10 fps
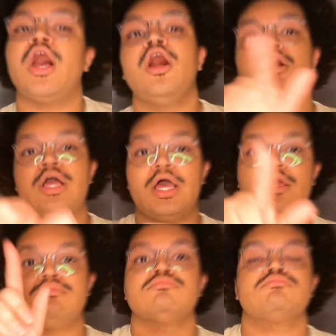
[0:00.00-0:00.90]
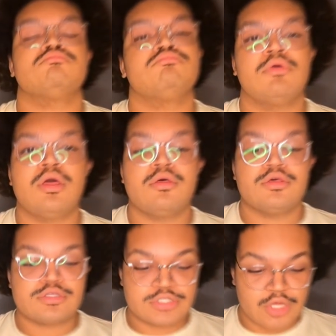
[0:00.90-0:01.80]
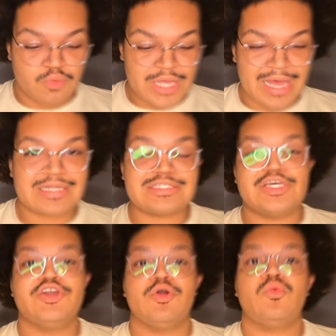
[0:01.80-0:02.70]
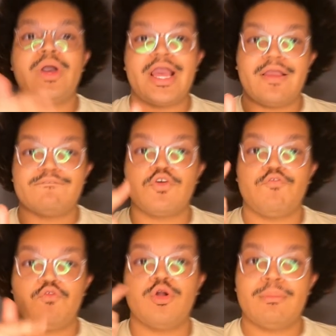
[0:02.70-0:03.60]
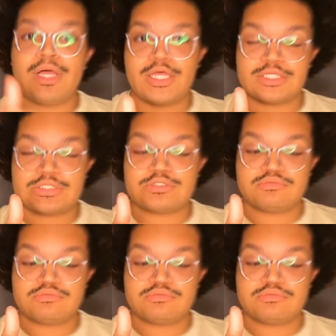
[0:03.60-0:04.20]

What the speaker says: Oh, okay. So we had to sit here and wait for 4 months.